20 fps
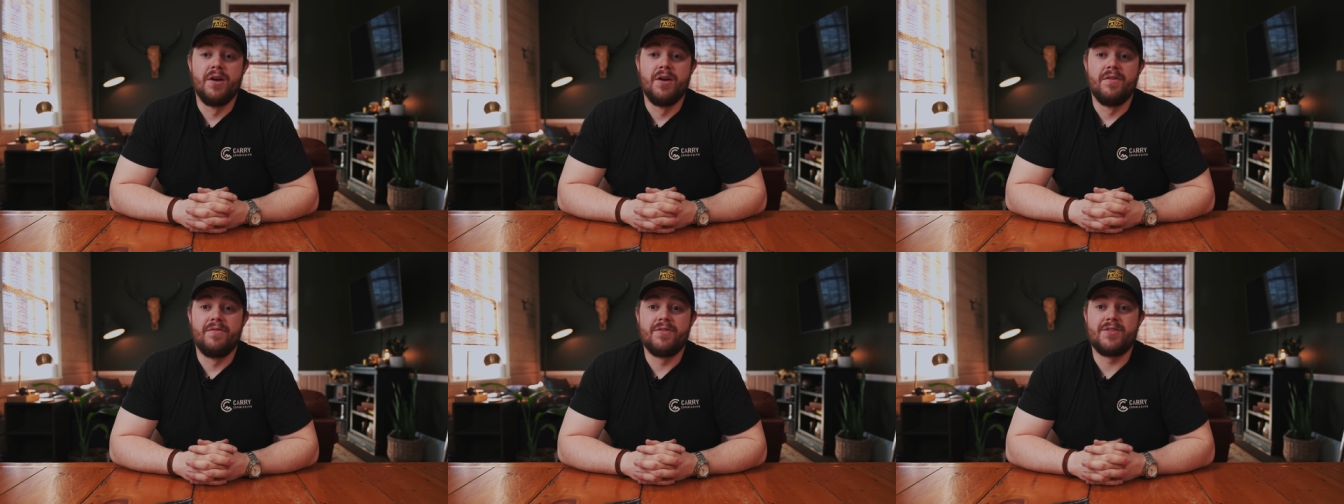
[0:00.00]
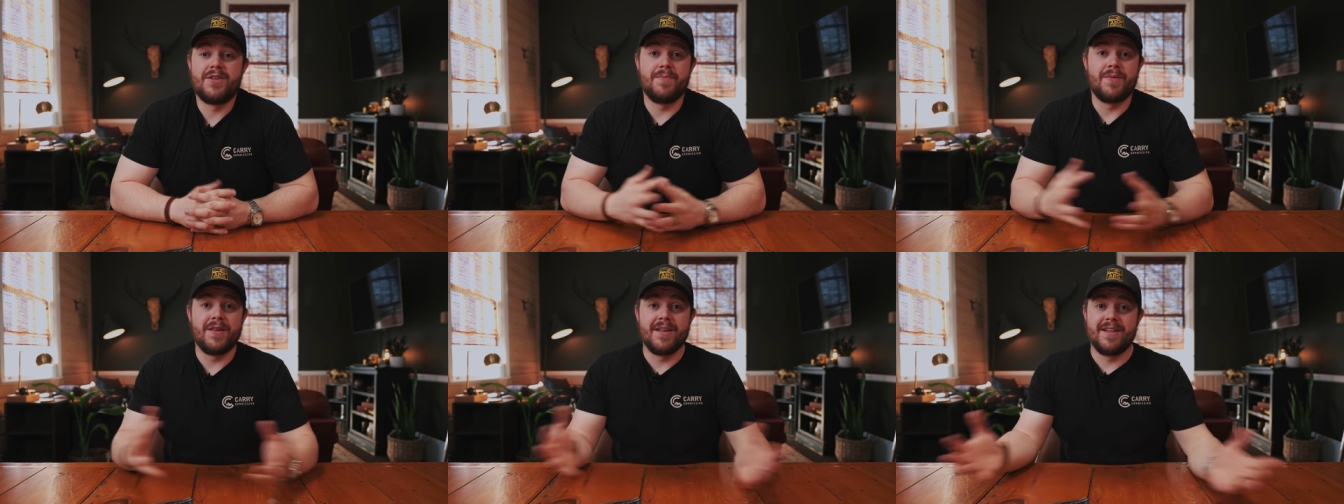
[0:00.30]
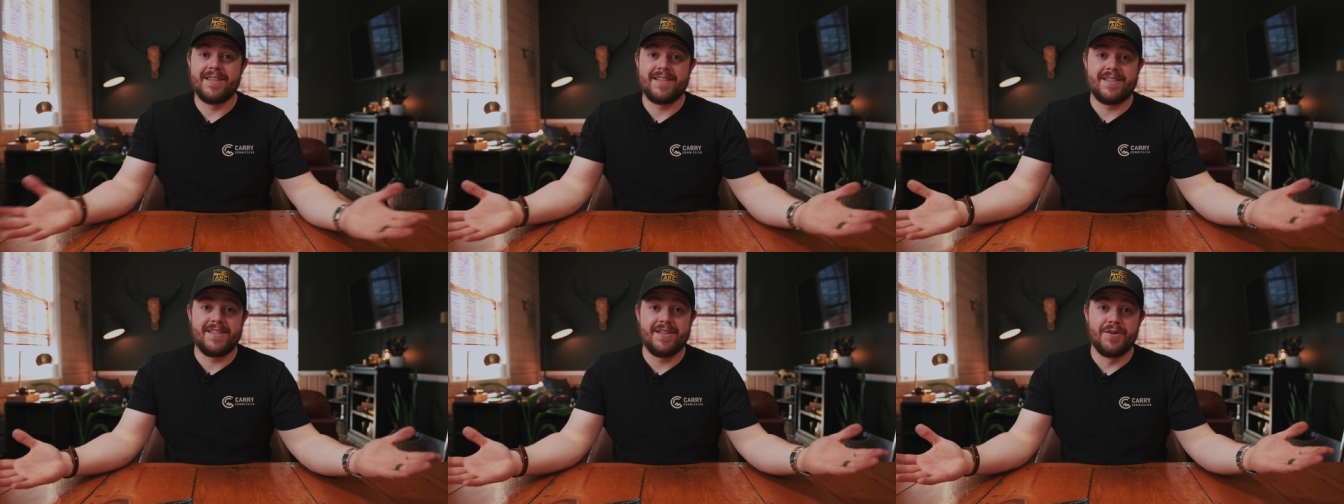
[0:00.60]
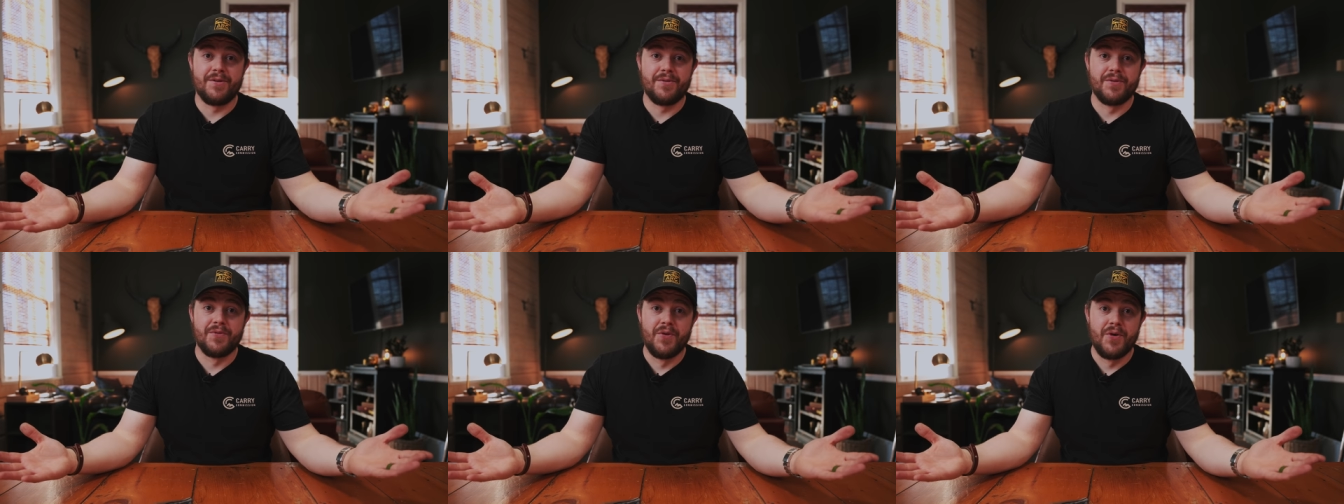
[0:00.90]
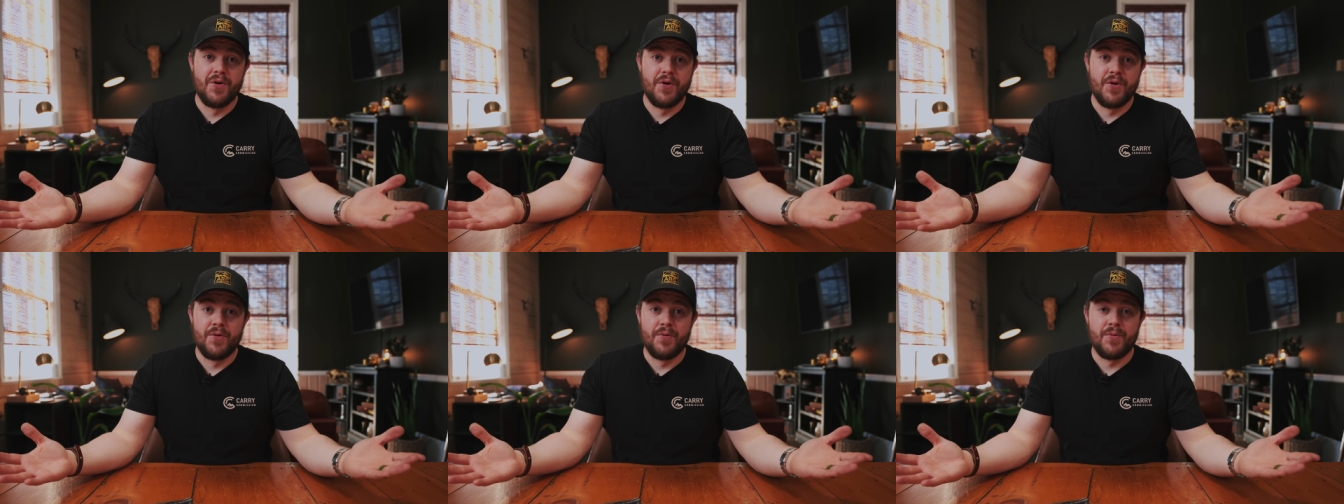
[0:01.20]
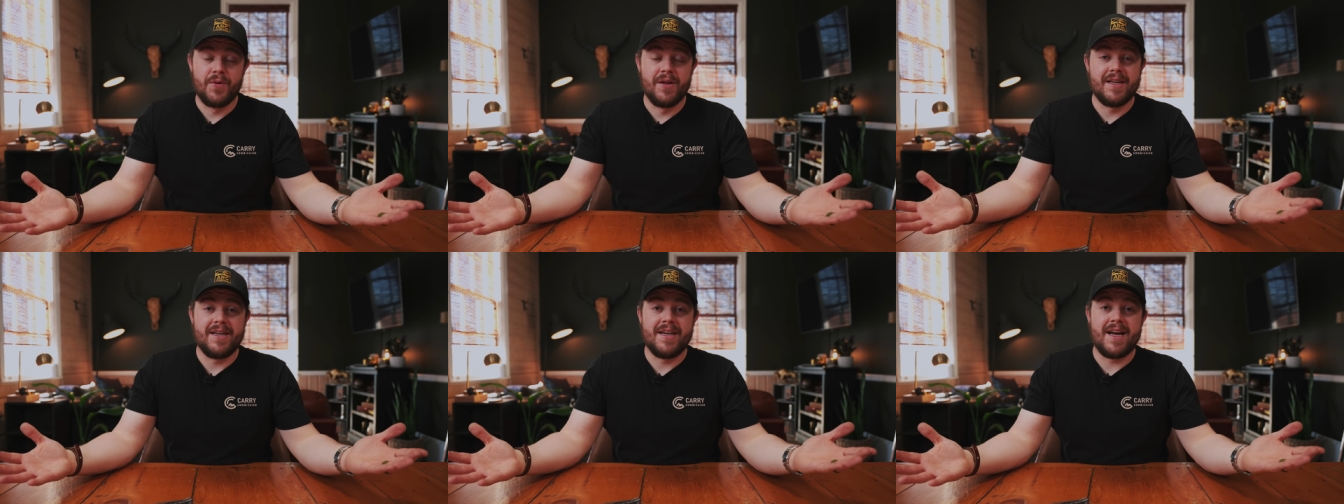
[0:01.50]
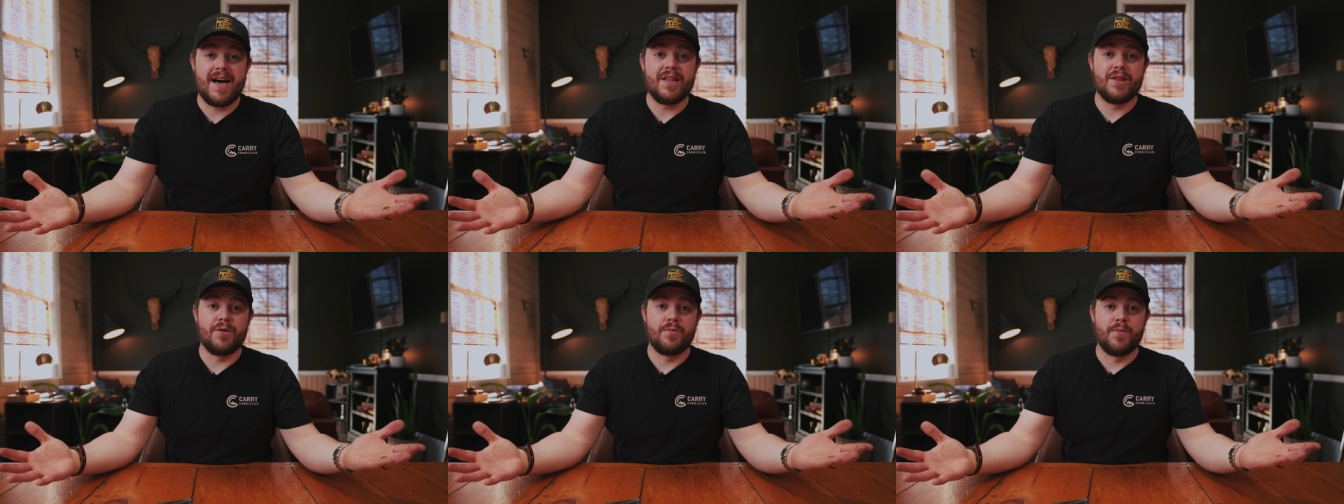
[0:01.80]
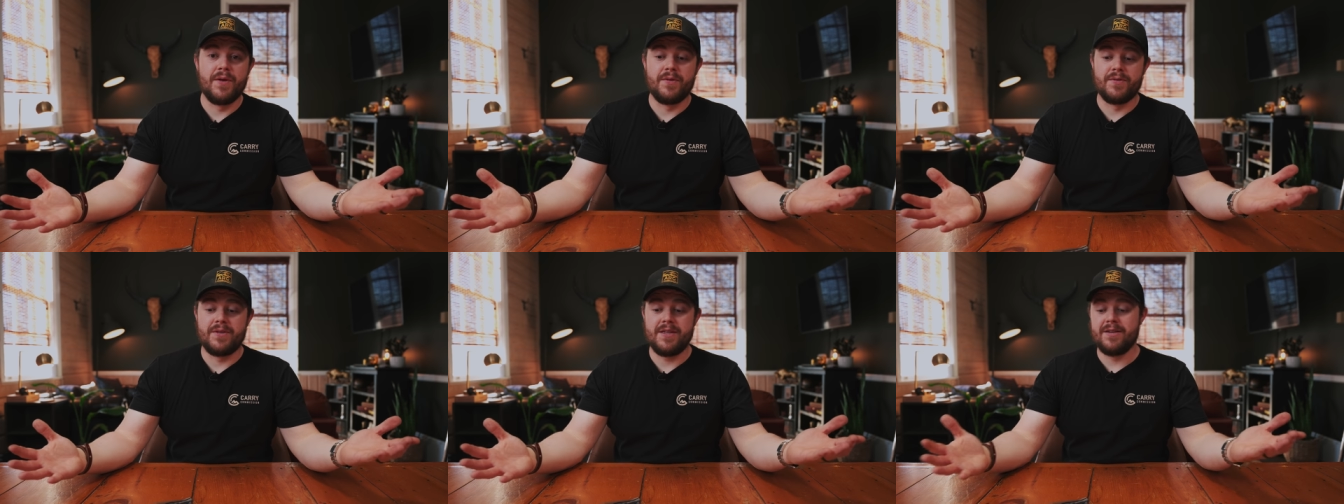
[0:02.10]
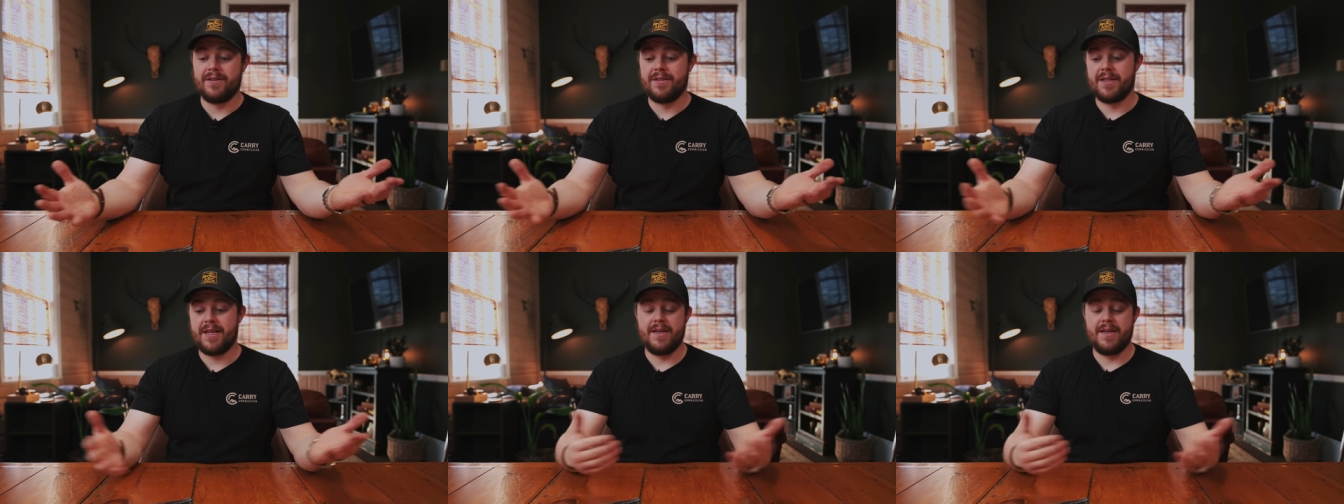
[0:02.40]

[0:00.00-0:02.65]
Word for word: for something that's still really not the real deal,